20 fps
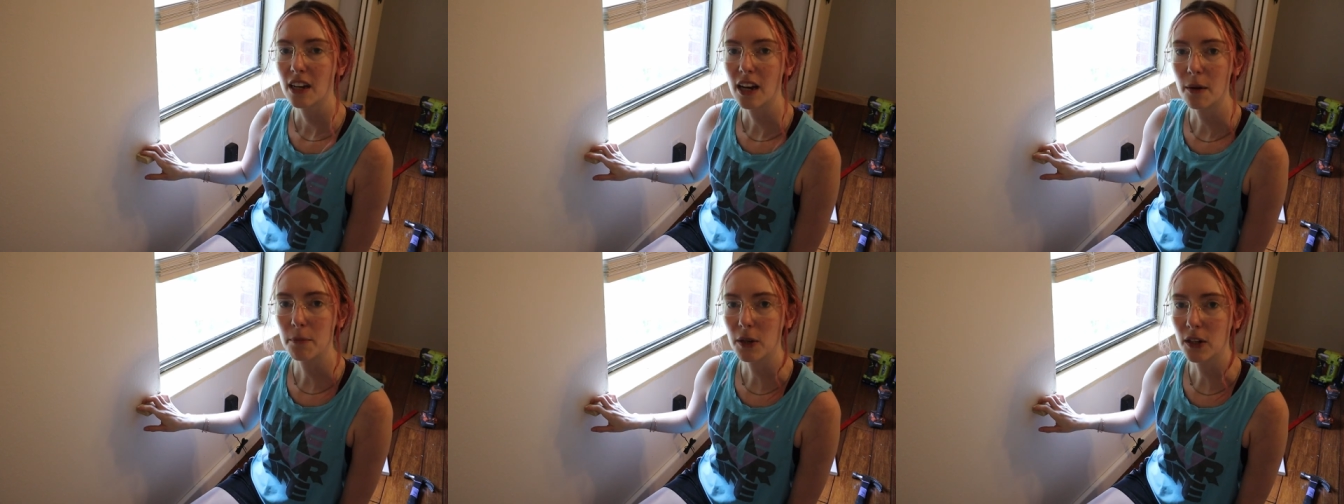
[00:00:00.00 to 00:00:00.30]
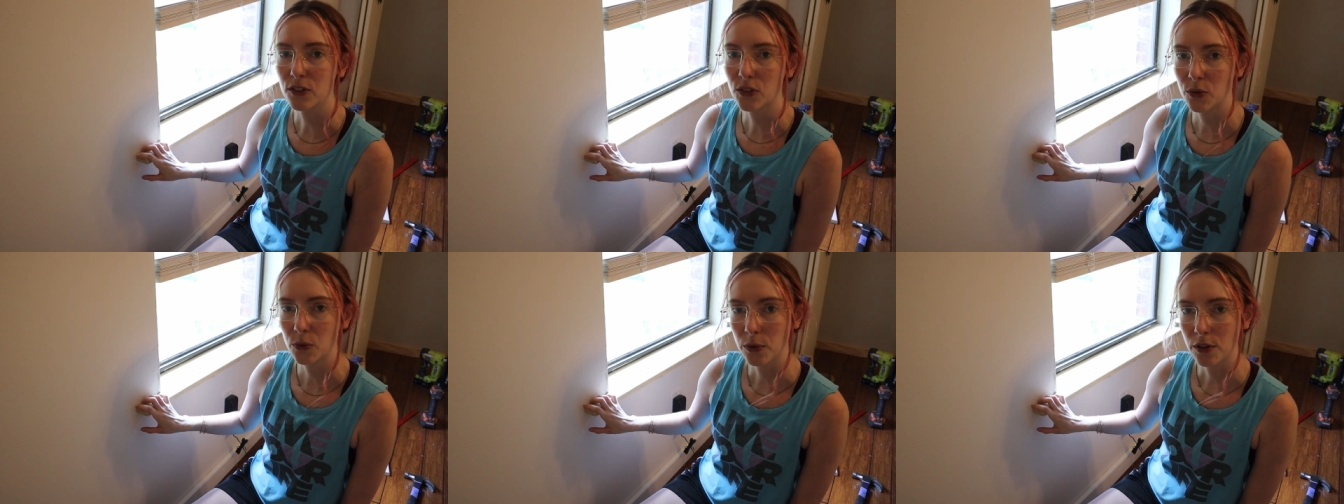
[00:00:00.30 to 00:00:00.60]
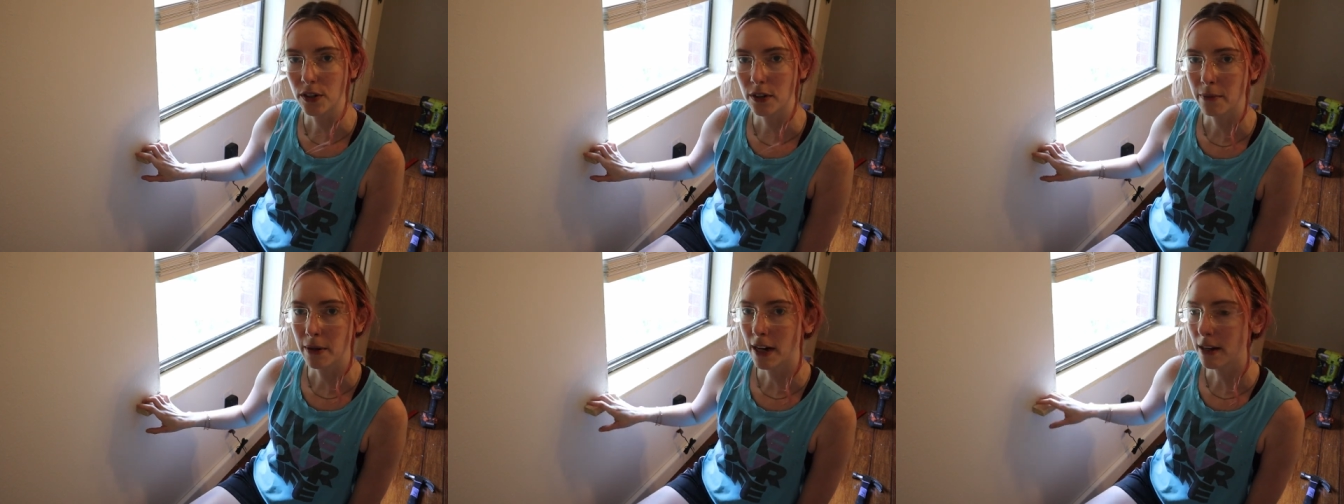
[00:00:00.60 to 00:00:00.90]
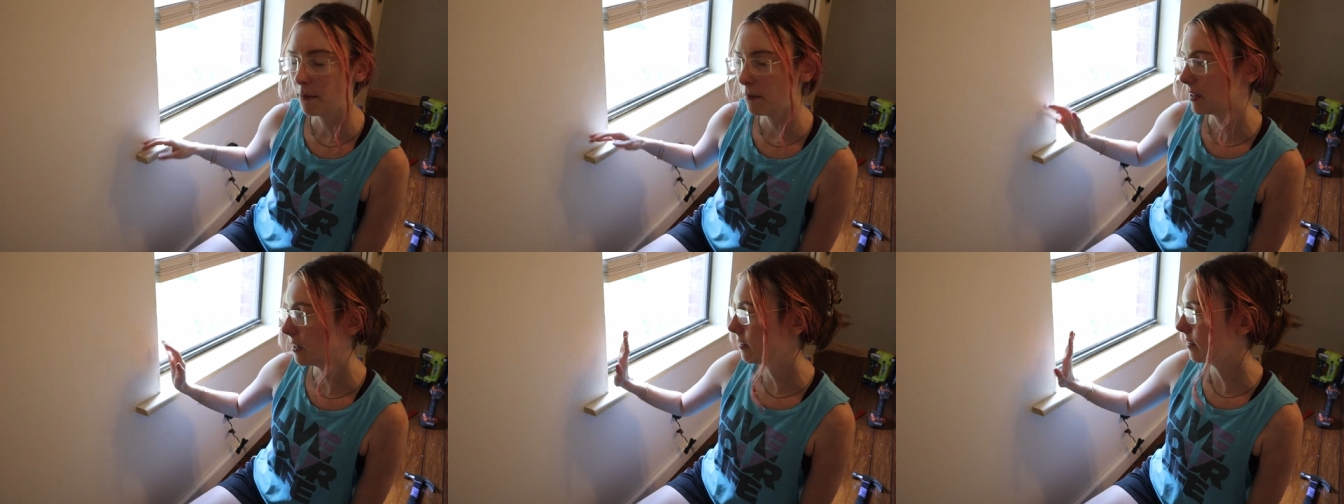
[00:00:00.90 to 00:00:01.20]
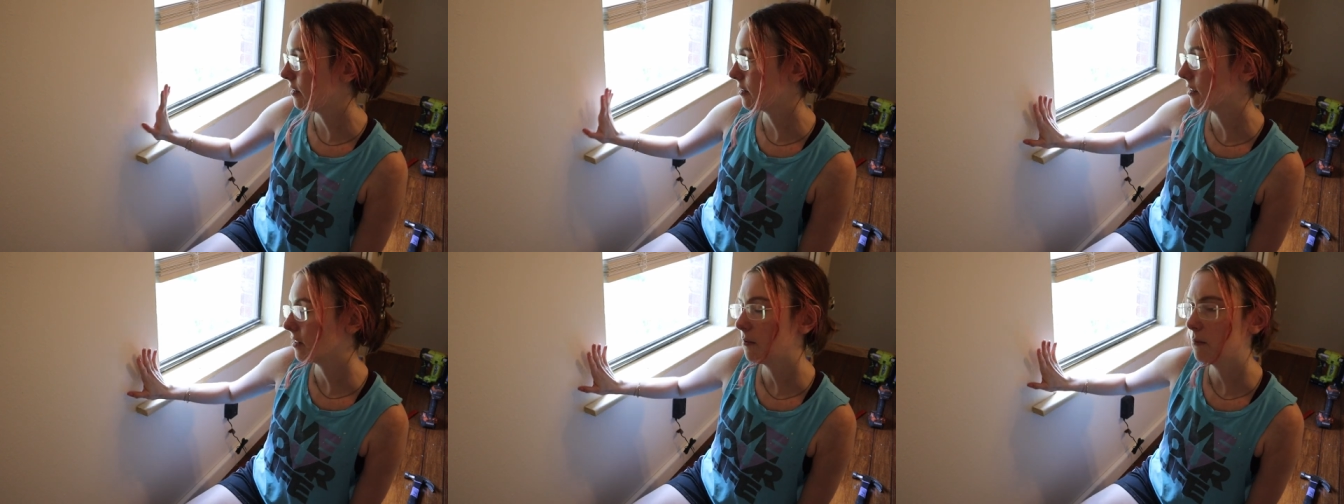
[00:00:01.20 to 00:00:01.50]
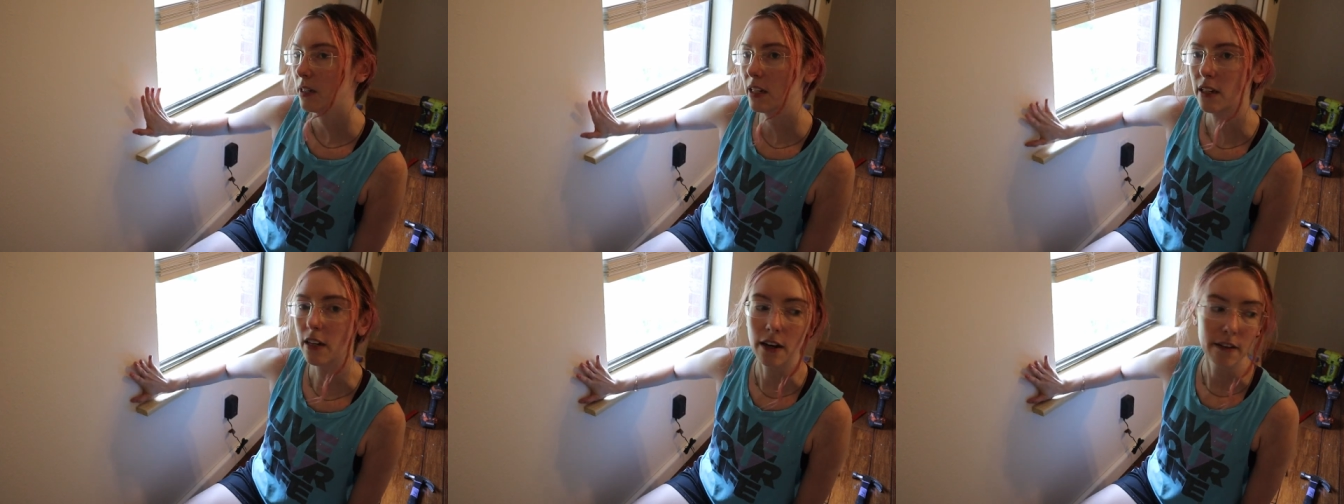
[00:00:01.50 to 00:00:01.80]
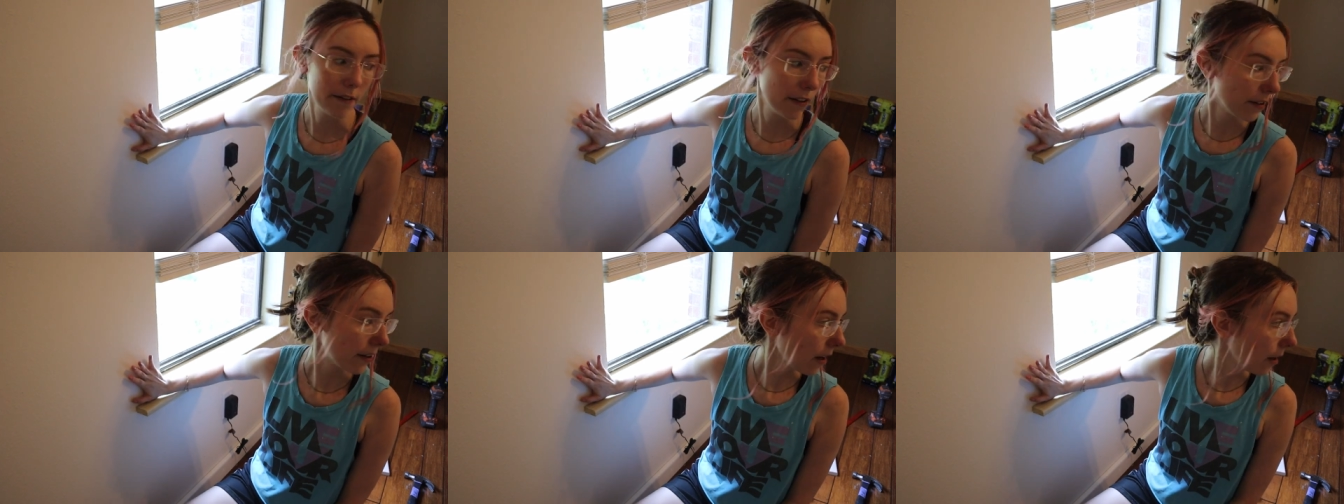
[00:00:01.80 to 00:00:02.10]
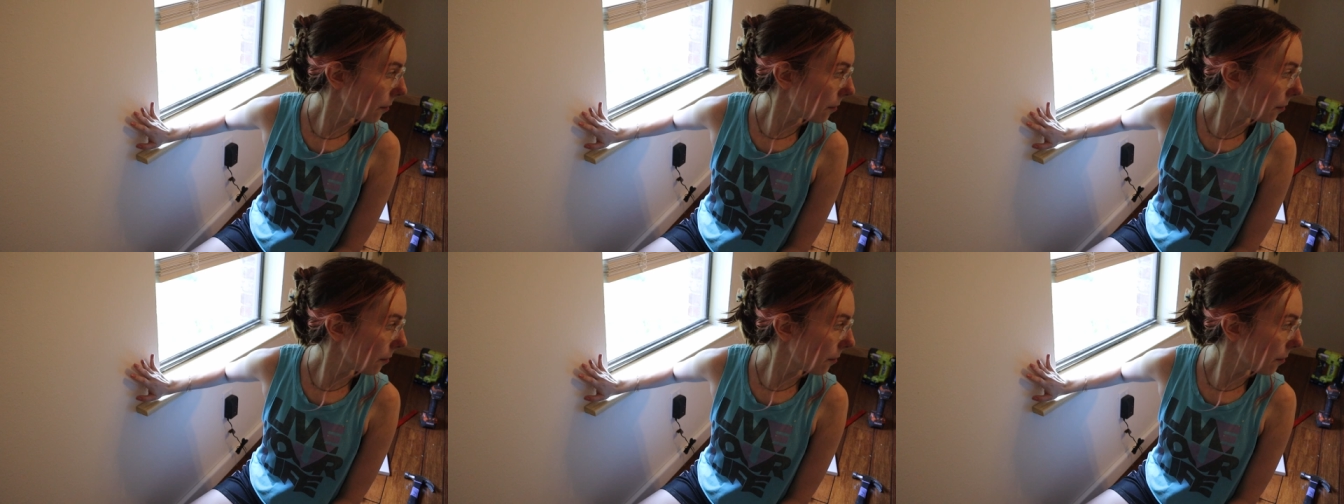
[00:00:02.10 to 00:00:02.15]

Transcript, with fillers: I'm not too worried about it because it's going to be covered